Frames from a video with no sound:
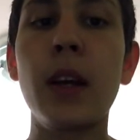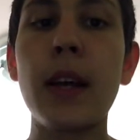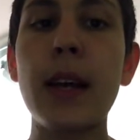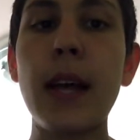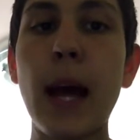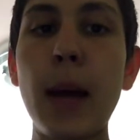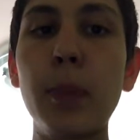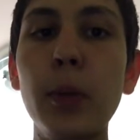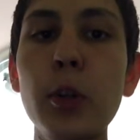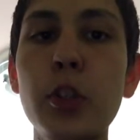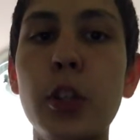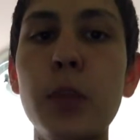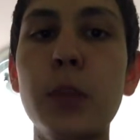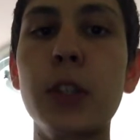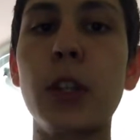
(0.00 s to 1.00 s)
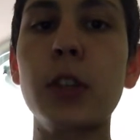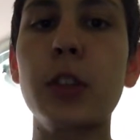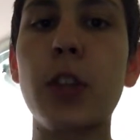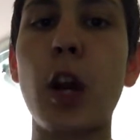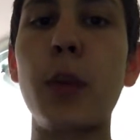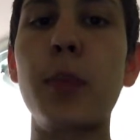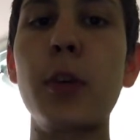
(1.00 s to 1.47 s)
Haploid germ cells
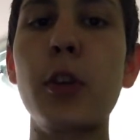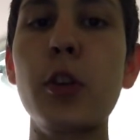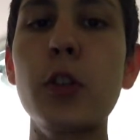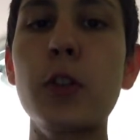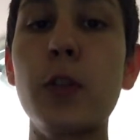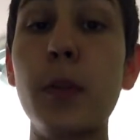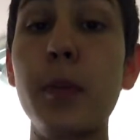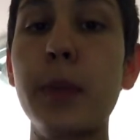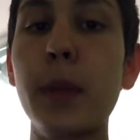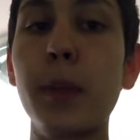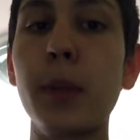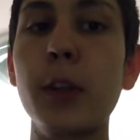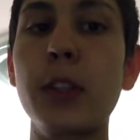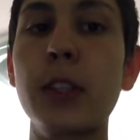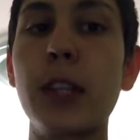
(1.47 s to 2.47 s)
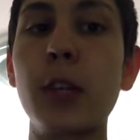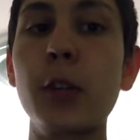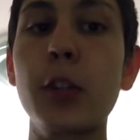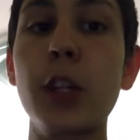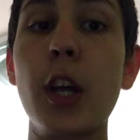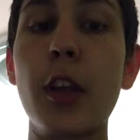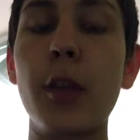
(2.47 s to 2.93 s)
are produced from diploid
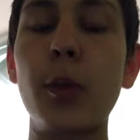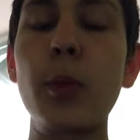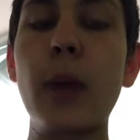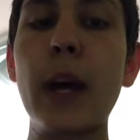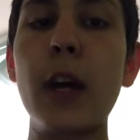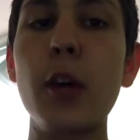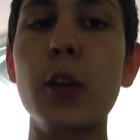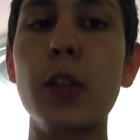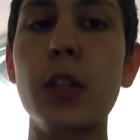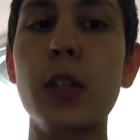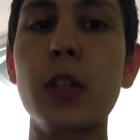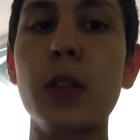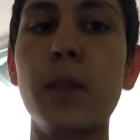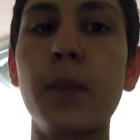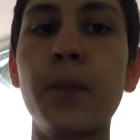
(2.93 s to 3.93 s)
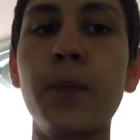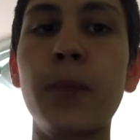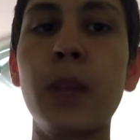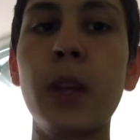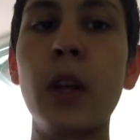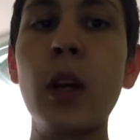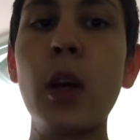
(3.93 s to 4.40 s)
cells through meiosis.
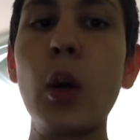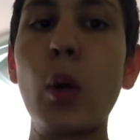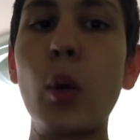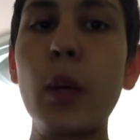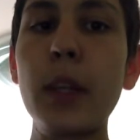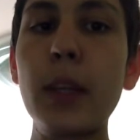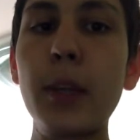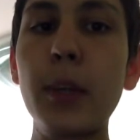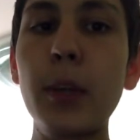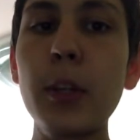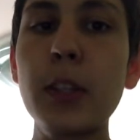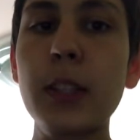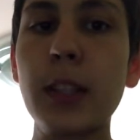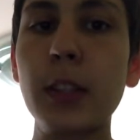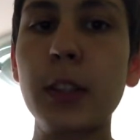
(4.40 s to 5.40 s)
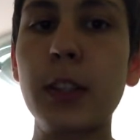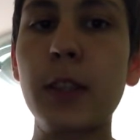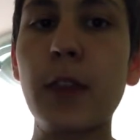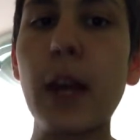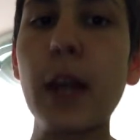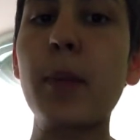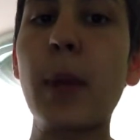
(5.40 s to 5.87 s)
When diploid cells
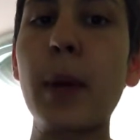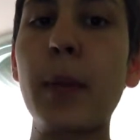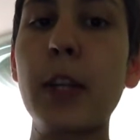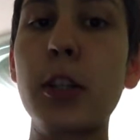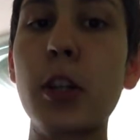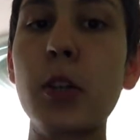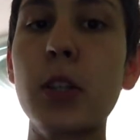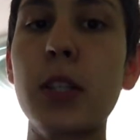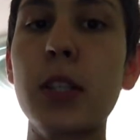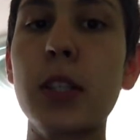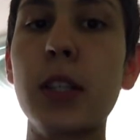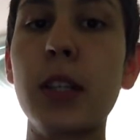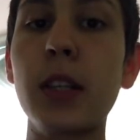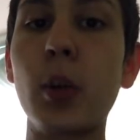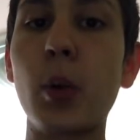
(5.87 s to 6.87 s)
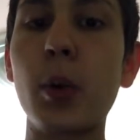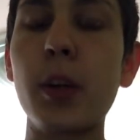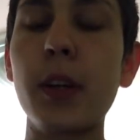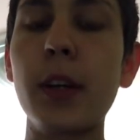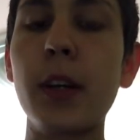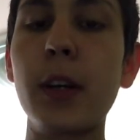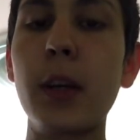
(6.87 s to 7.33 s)
divide by mitosis in the
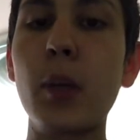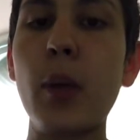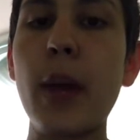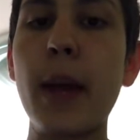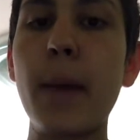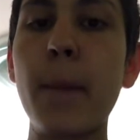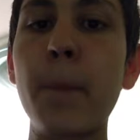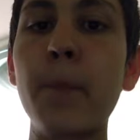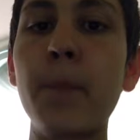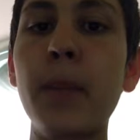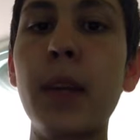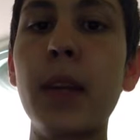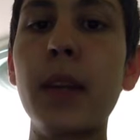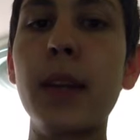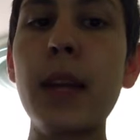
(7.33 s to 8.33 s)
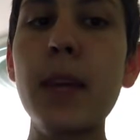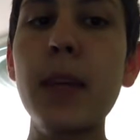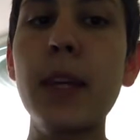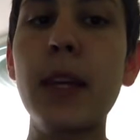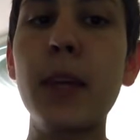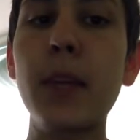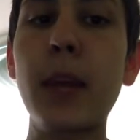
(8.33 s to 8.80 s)
ordinary way, they
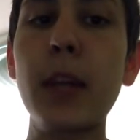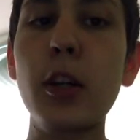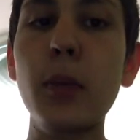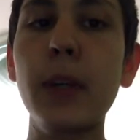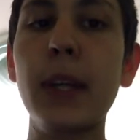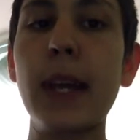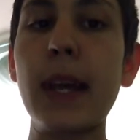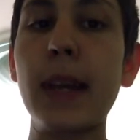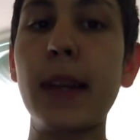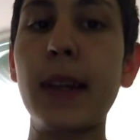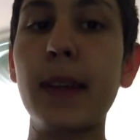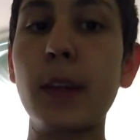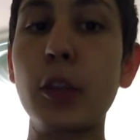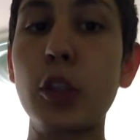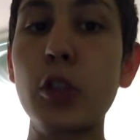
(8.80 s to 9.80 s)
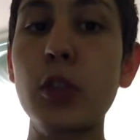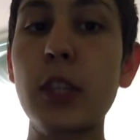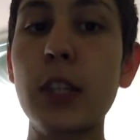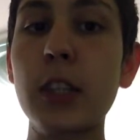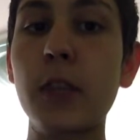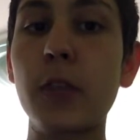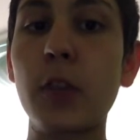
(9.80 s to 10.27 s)
begin by duplicating their 2
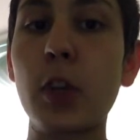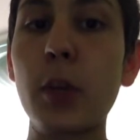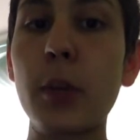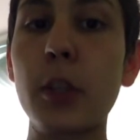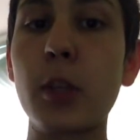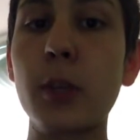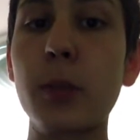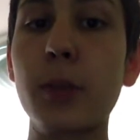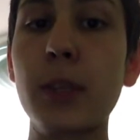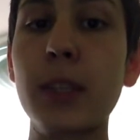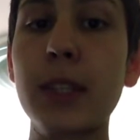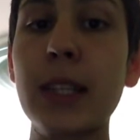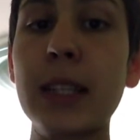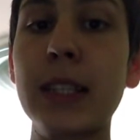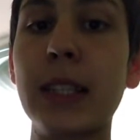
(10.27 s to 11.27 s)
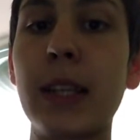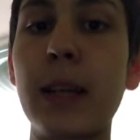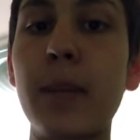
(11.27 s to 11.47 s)
sets of chromosomes precisely,